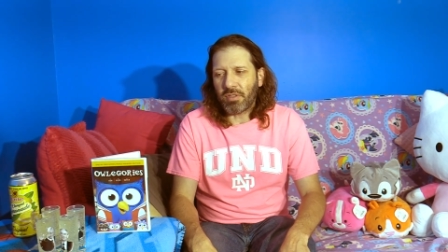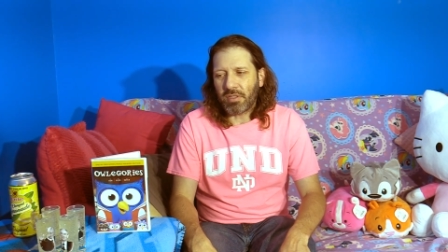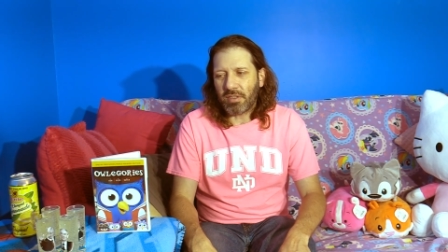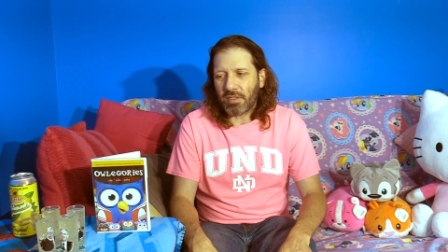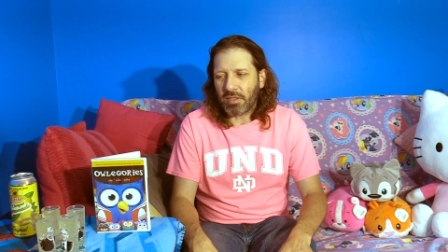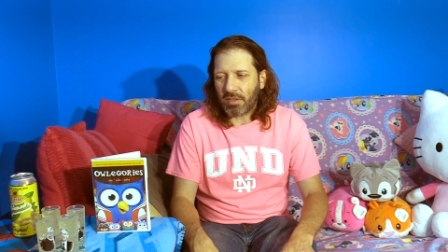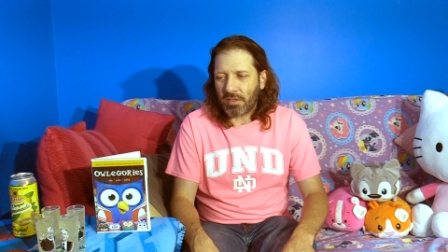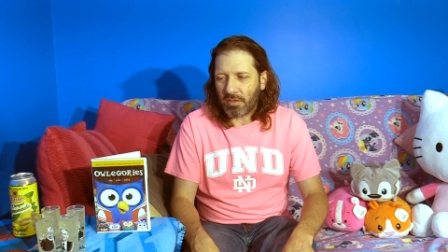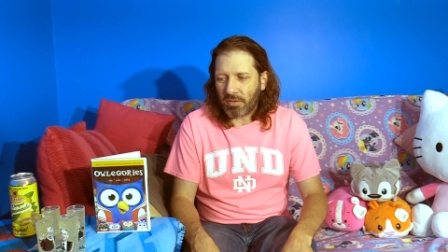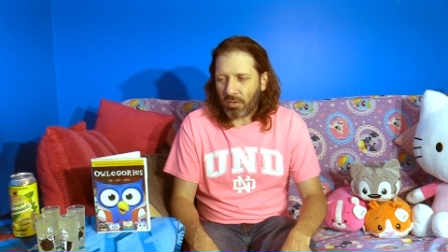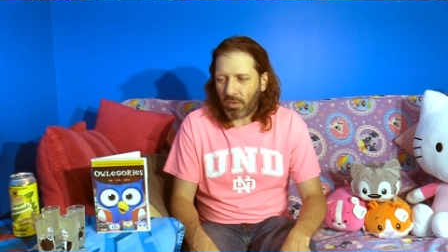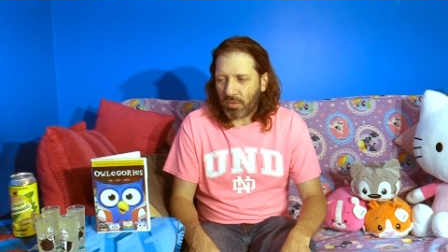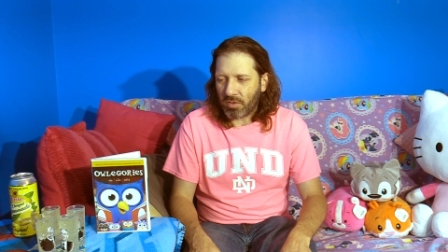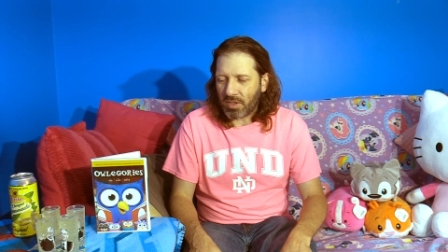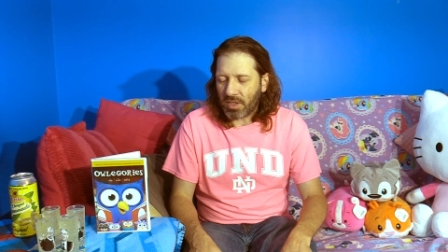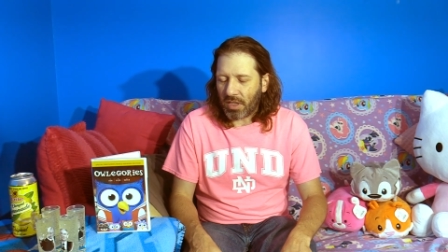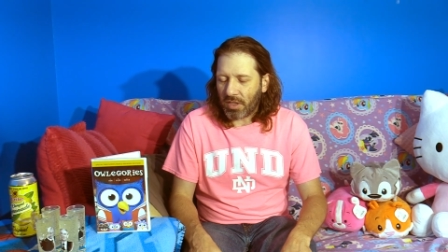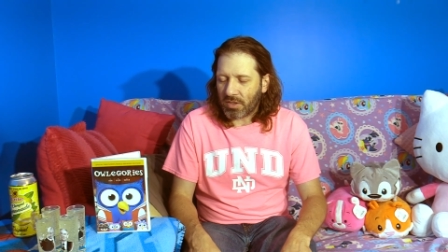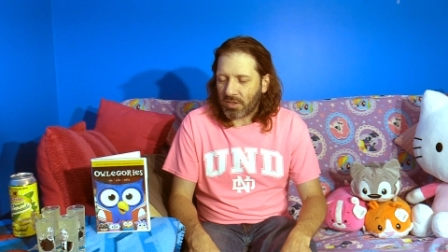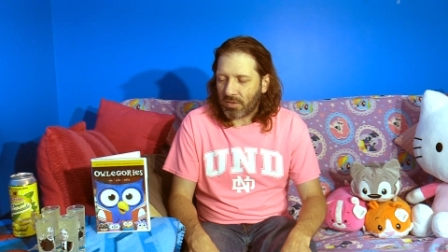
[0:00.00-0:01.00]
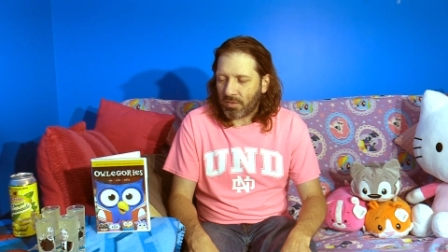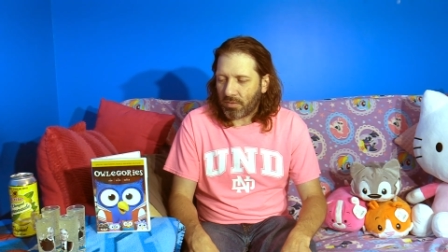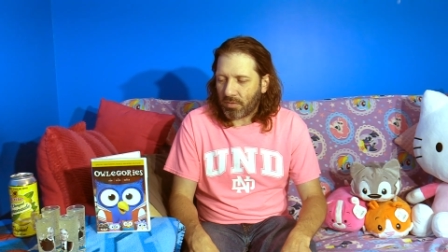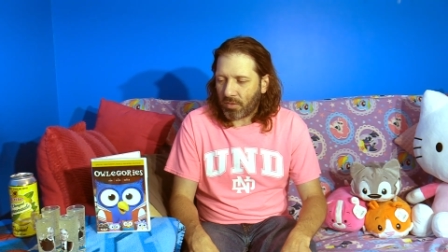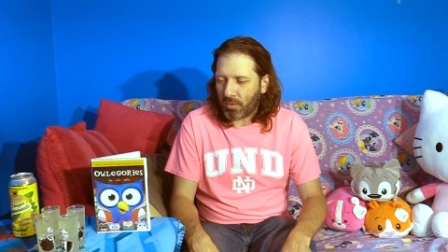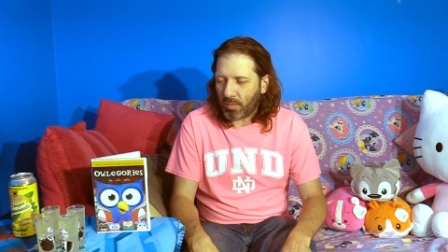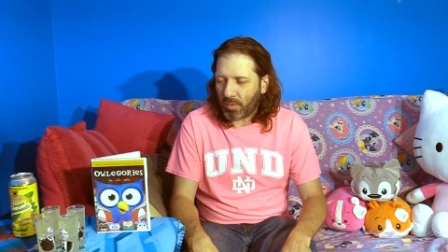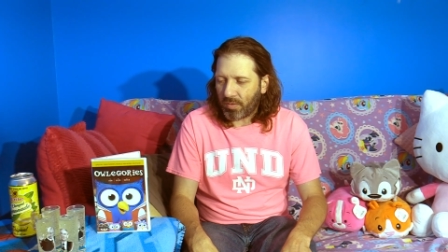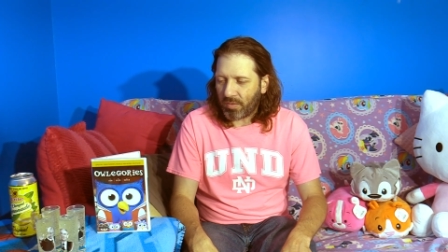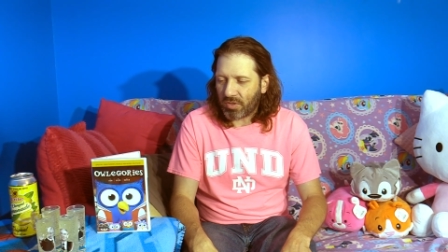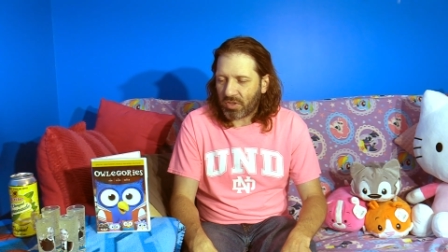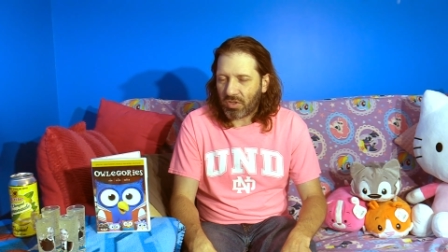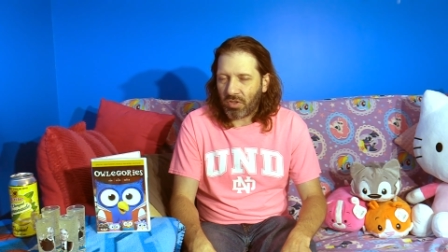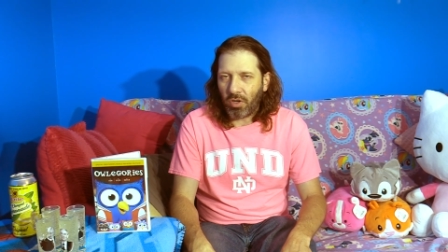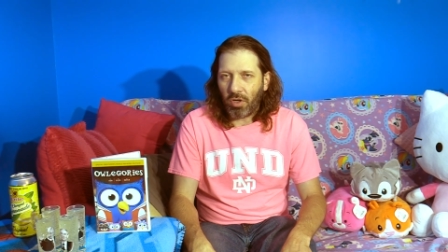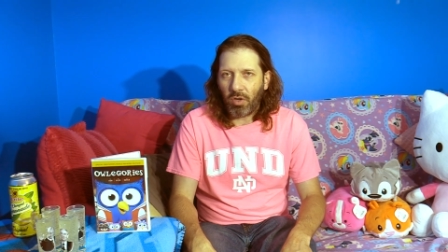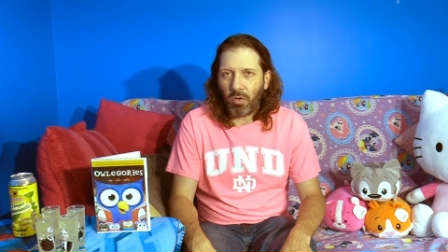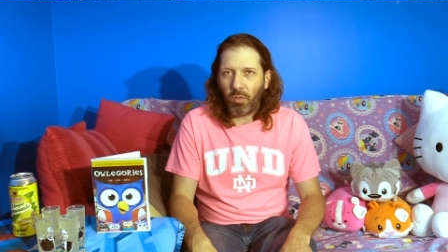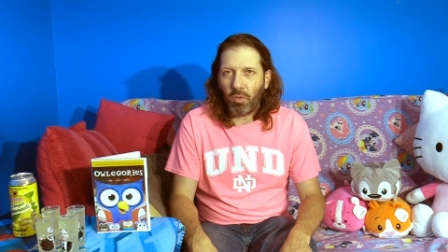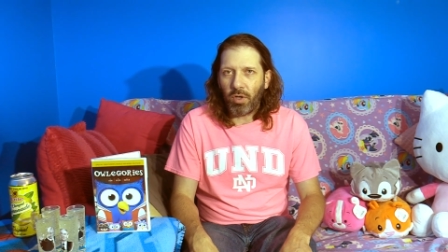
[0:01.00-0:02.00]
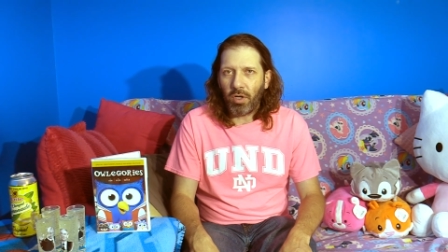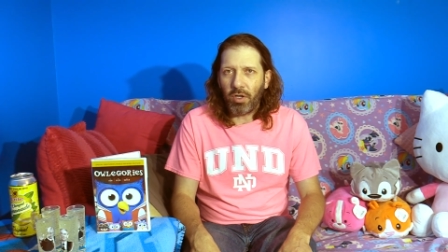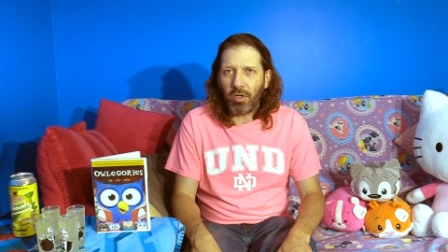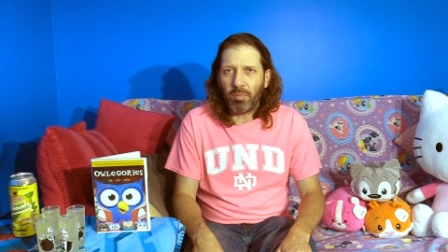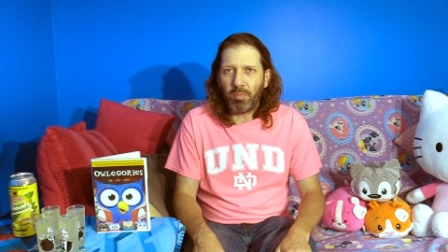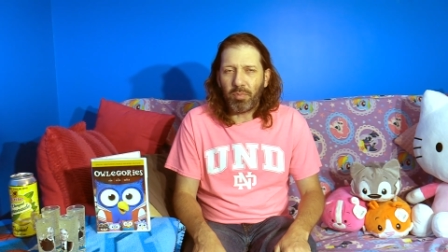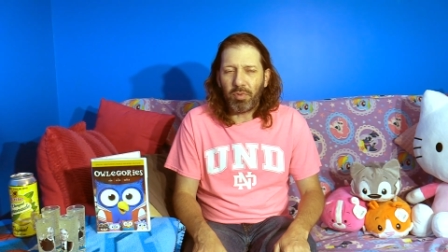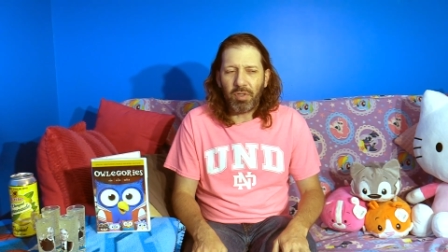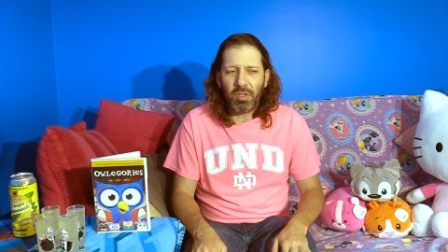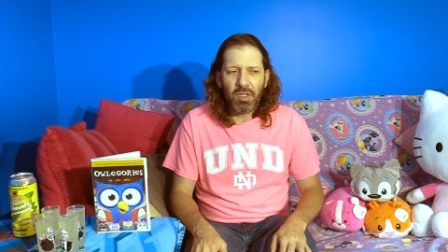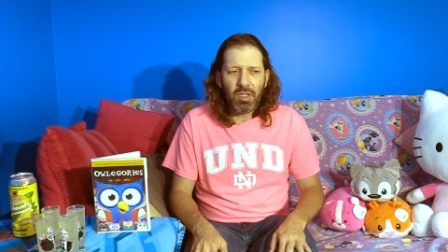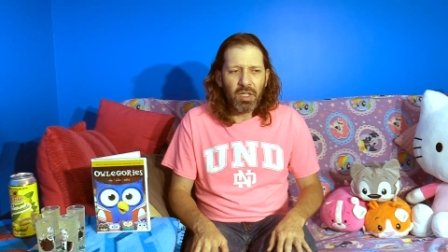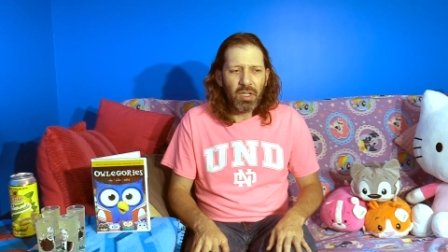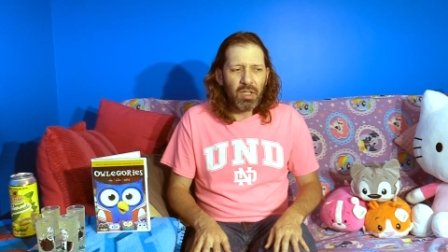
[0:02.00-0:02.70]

Uh, grossed out is a little bit of a strong word, but